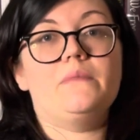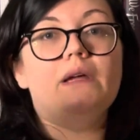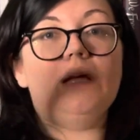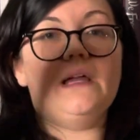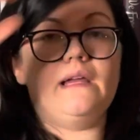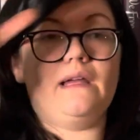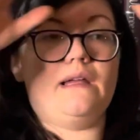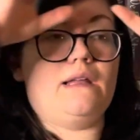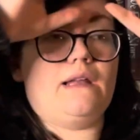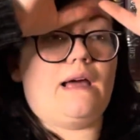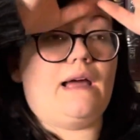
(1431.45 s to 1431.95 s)

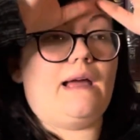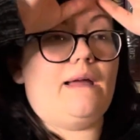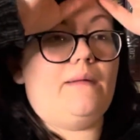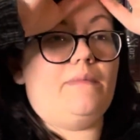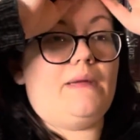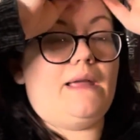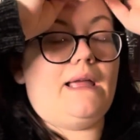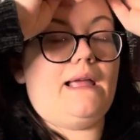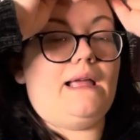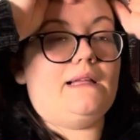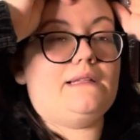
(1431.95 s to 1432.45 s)
and I
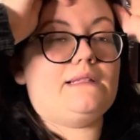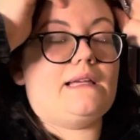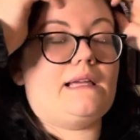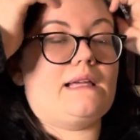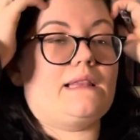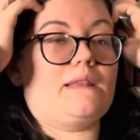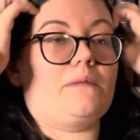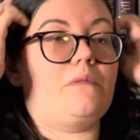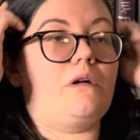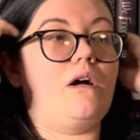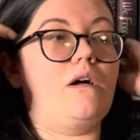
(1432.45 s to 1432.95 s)
may
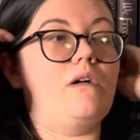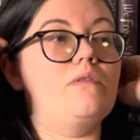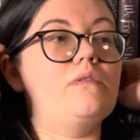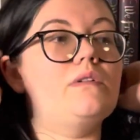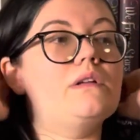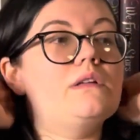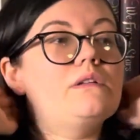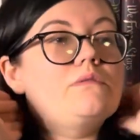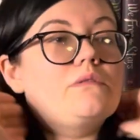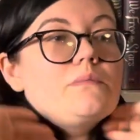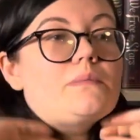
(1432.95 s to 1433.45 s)
take them off
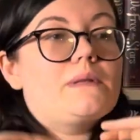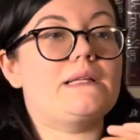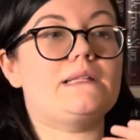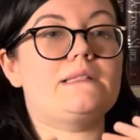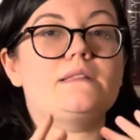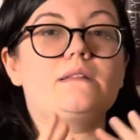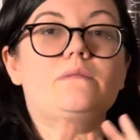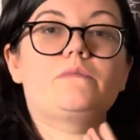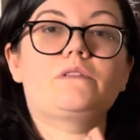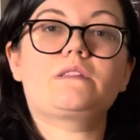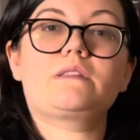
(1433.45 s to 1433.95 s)
and replace
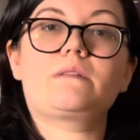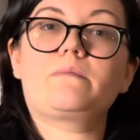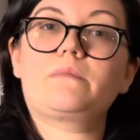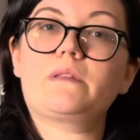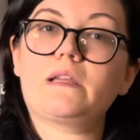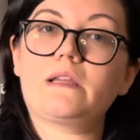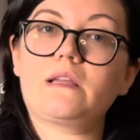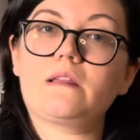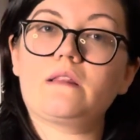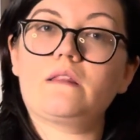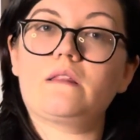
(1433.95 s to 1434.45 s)
them with
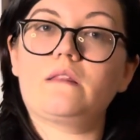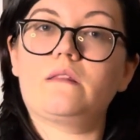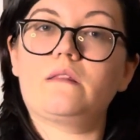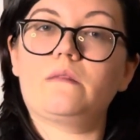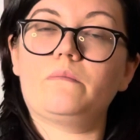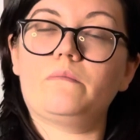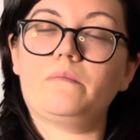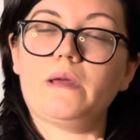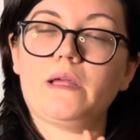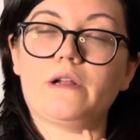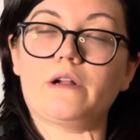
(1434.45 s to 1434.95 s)
something
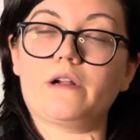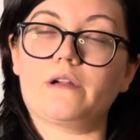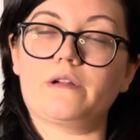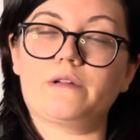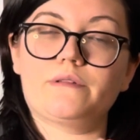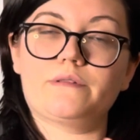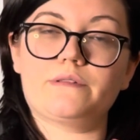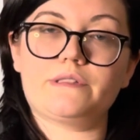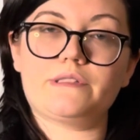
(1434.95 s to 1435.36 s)
better.